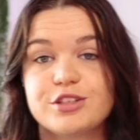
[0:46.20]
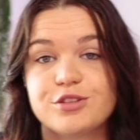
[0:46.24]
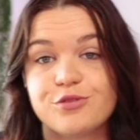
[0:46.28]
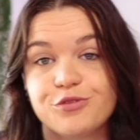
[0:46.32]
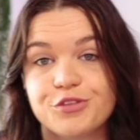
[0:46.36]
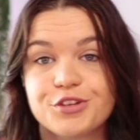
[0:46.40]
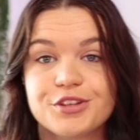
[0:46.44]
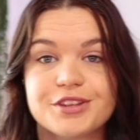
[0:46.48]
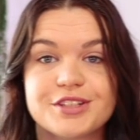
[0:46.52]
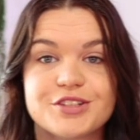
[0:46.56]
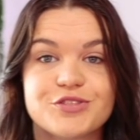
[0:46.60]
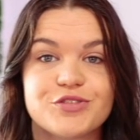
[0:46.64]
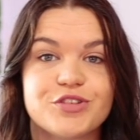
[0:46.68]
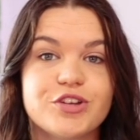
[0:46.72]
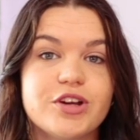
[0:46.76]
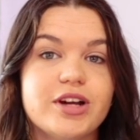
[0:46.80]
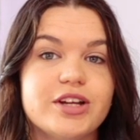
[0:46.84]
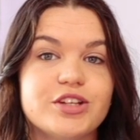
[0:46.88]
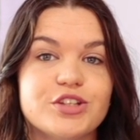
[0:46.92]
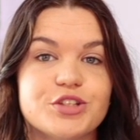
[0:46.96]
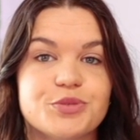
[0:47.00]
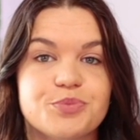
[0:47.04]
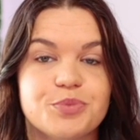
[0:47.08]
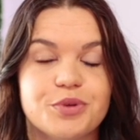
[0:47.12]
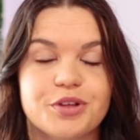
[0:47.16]
so for this video,
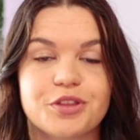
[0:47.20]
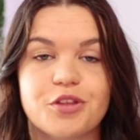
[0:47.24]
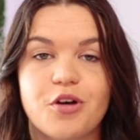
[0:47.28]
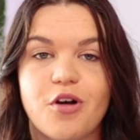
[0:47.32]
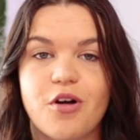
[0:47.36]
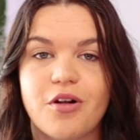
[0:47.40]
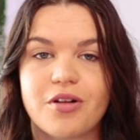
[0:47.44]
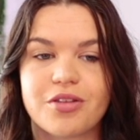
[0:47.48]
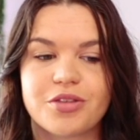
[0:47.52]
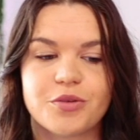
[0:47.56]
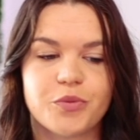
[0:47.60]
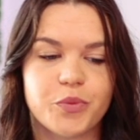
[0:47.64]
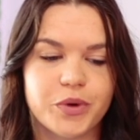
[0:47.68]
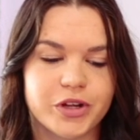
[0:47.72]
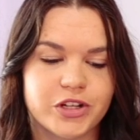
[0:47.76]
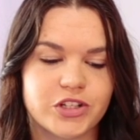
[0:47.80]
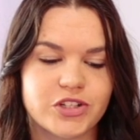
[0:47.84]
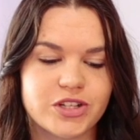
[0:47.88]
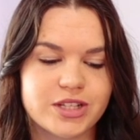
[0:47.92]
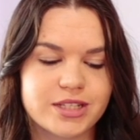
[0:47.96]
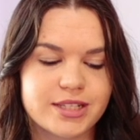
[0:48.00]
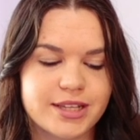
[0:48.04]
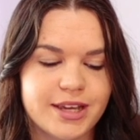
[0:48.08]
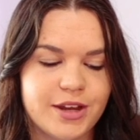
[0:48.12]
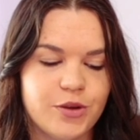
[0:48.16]
I just put all the
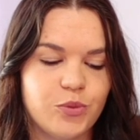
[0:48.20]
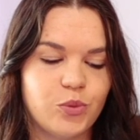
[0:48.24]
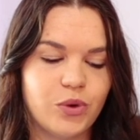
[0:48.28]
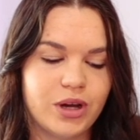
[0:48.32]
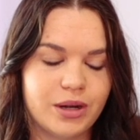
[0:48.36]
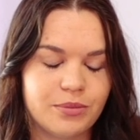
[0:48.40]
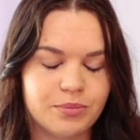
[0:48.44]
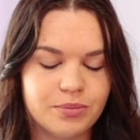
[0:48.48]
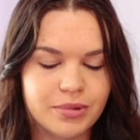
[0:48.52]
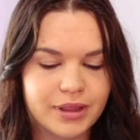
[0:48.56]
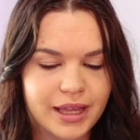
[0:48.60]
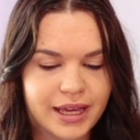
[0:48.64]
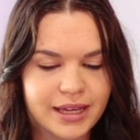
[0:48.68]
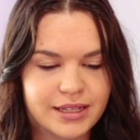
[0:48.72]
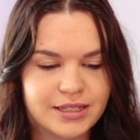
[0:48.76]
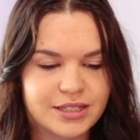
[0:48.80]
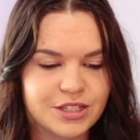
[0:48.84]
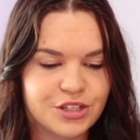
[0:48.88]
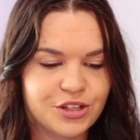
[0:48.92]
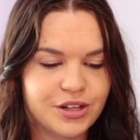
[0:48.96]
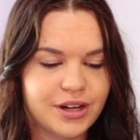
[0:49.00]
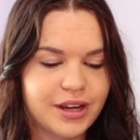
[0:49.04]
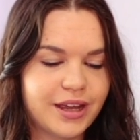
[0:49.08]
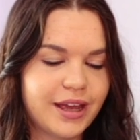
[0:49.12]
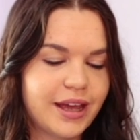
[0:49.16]
widgets in one place
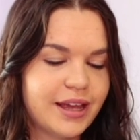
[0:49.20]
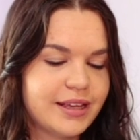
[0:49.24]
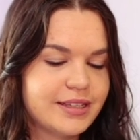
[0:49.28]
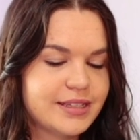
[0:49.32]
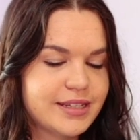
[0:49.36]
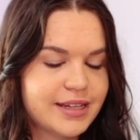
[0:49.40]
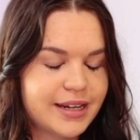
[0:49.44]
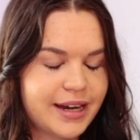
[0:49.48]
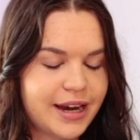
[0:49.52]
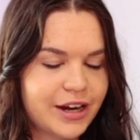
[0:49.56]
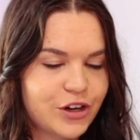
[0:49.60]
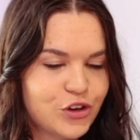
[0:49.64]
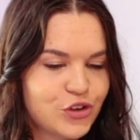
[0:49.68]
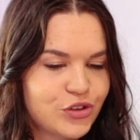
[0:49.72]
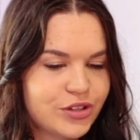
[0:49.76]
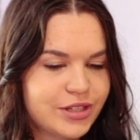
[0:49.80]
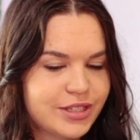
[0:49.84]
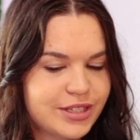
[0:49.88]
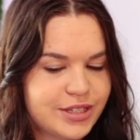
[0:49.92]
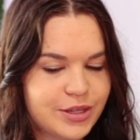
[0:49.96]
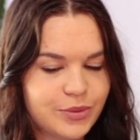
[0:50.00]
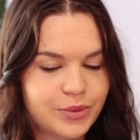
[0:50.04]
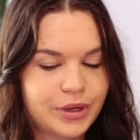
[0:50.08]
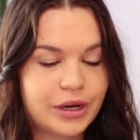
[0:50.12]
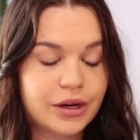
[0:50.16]
so you guys can actually
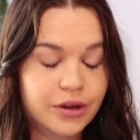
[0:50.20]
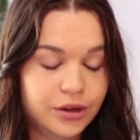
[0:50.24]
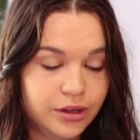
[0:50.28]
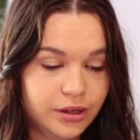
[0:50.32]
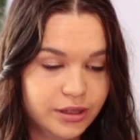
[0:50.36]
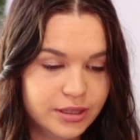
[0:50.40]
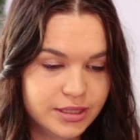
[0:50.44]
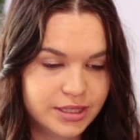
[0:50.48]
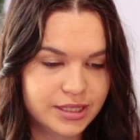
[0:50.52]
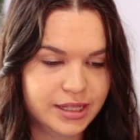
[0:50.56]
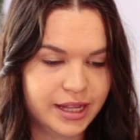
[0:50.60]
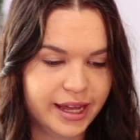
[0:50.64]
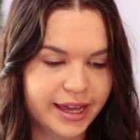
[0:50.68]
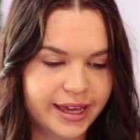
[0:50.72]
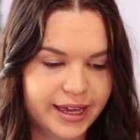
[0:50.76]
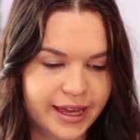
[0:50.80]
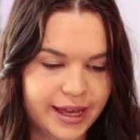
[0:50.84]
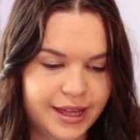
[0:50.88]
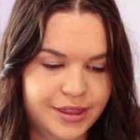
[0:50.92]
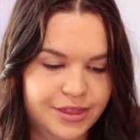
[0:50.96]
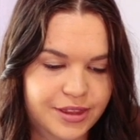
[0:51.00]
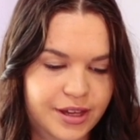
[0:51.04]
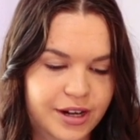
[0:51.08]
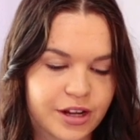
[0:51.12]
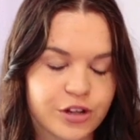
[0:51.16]
see what it looks like,
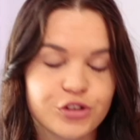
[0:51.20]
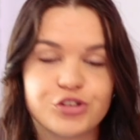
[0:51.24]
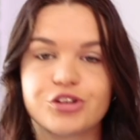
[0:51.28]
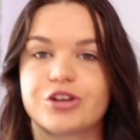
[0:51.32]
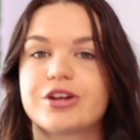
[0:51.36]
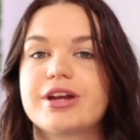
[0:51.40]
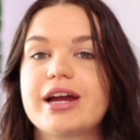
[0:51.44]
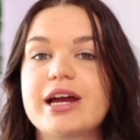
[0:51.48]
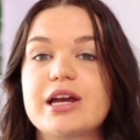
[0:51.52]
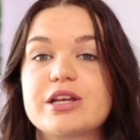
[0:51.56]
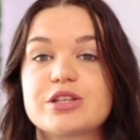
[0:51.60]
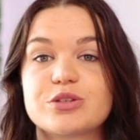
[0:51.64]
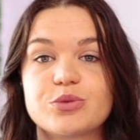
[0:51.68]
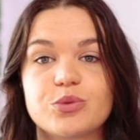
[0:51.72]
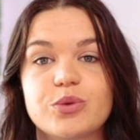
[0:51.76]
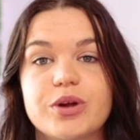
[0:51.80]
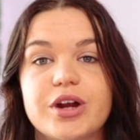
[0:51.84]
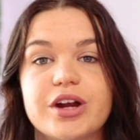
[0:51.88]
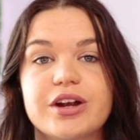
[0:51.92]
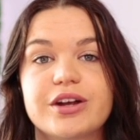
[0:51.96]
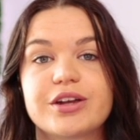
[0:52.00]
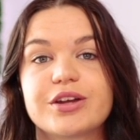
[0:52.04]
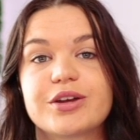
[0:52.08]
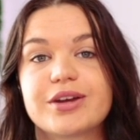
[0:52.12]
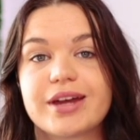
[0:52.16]
and then I'll show you guys
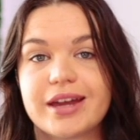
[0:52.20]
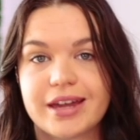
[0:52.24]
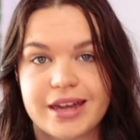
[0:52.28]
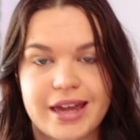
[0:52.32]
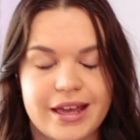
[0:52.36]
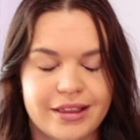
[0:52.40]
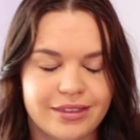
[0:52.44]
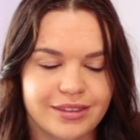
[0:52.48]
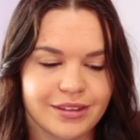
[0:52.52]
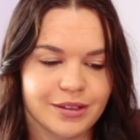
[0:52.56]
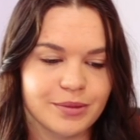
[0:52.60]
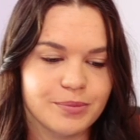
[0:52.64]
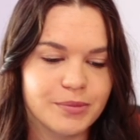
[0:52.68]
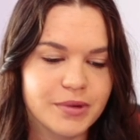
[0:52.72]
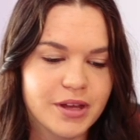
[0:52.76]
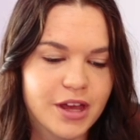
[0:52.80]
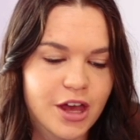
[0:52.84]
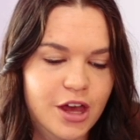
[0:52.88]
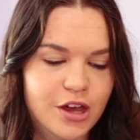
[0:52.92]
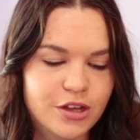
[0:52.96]
where you can get them.